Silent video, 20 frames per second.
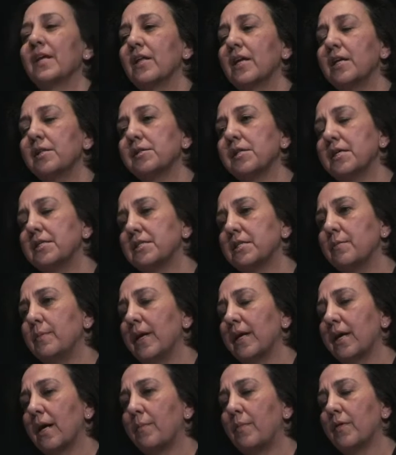He said to me
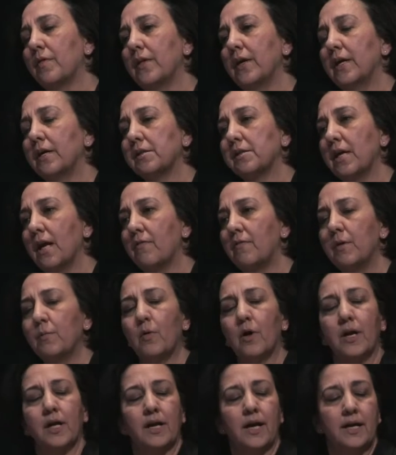a couple things. Every
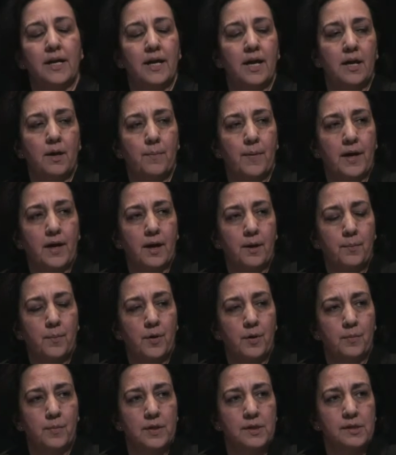morning I get up, I got a
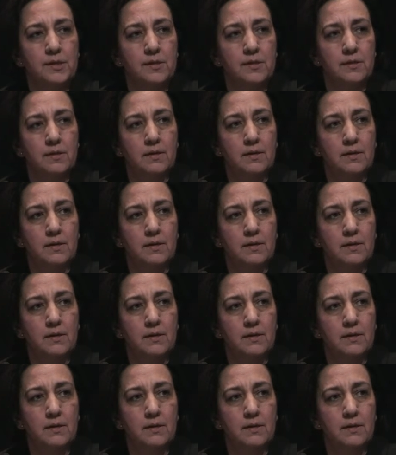purpose.